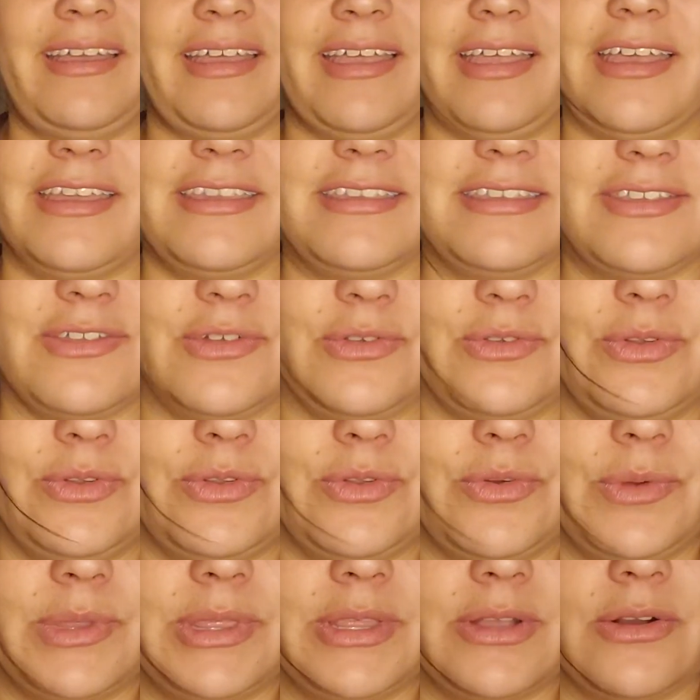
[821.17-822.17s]
I still don't
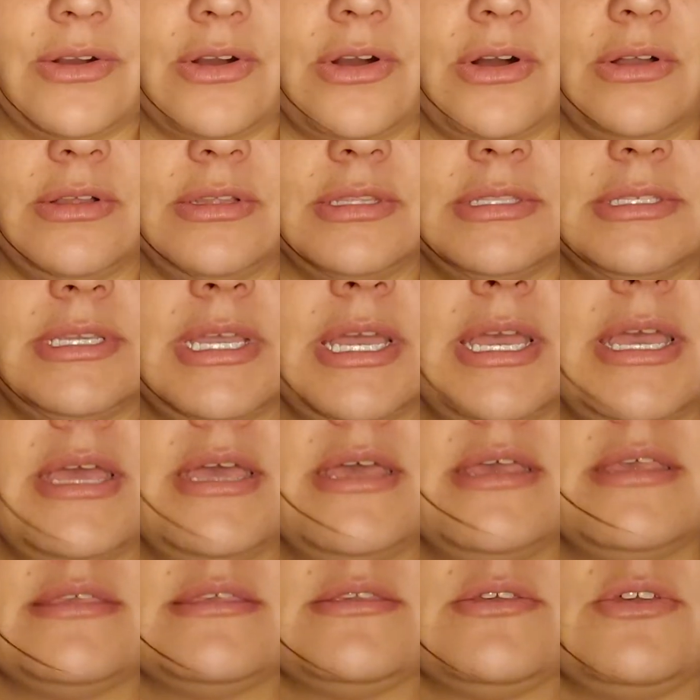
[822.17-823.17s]
know what they're called.
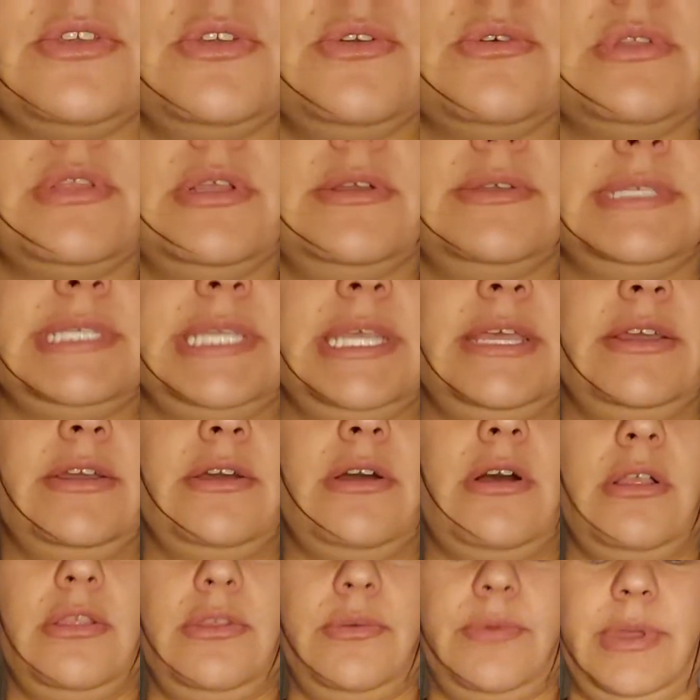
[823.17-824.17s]
So you close it
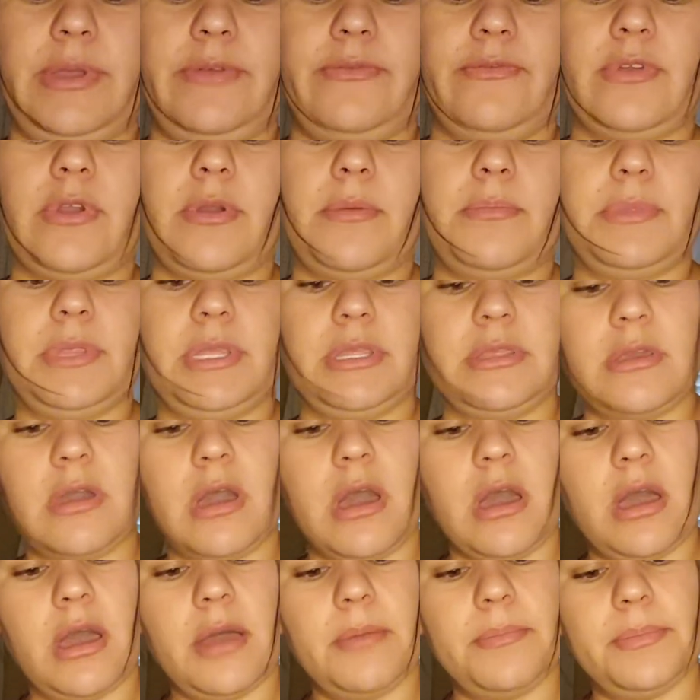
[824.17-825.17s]
all the way from the
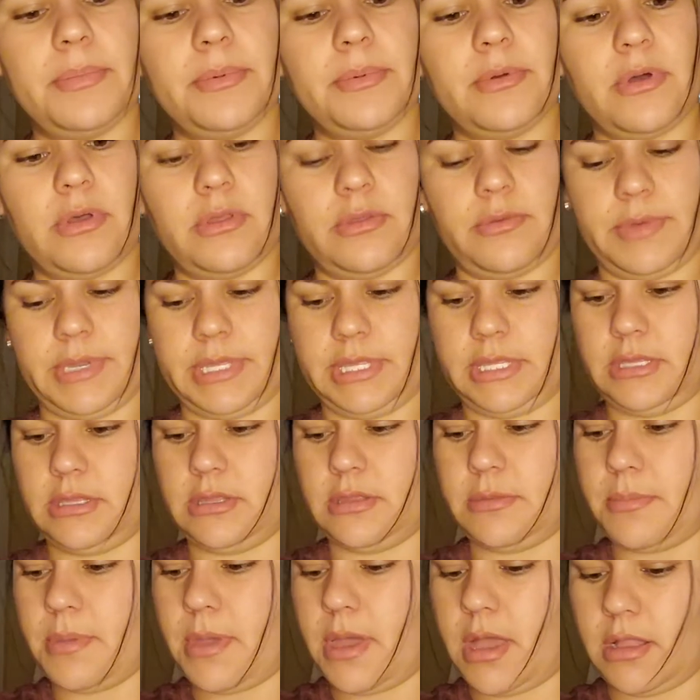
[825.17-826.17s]
top all the way to
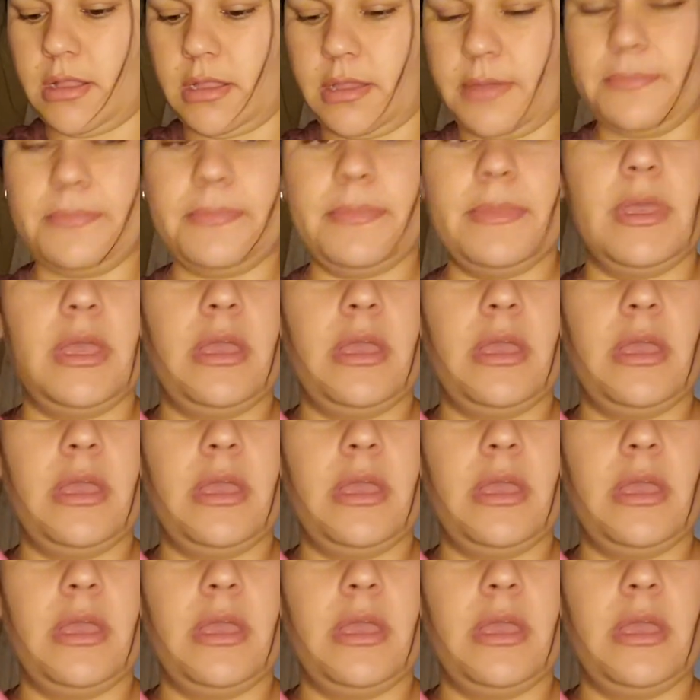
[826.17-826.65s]
the bottom.